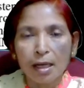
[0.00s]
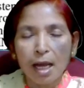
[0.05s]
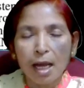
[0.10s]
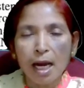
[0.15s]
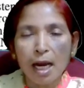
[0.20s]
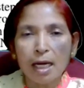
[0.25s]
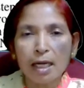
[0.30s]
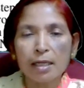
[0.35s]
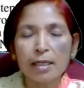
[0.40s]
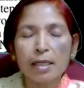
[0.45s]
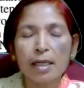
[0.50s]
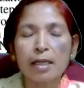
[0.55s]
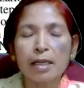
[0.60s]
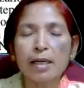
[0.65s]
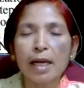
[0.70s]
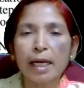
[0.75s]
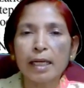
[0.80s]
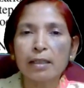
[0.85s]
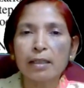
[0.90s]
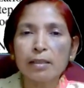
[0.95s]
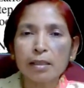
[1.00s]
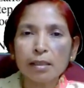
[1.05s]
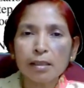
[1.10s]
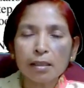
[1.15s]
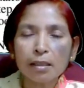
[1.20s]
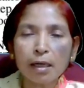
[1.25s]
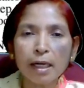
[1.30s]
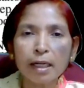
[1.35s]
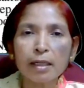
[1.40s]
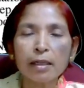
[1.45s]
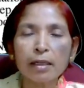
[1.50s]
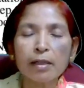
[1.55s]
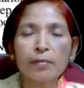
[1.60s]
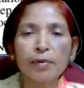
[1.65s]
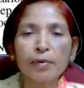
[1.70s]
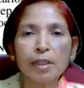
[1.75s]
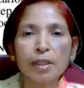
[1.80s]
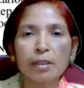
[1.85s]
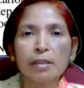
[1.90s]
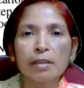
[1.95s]
And in
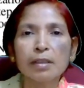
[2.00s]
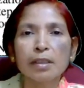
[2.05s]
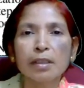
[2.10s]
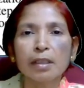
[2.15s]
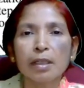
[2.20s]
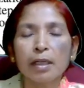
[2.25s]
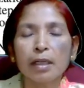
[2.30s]
1991,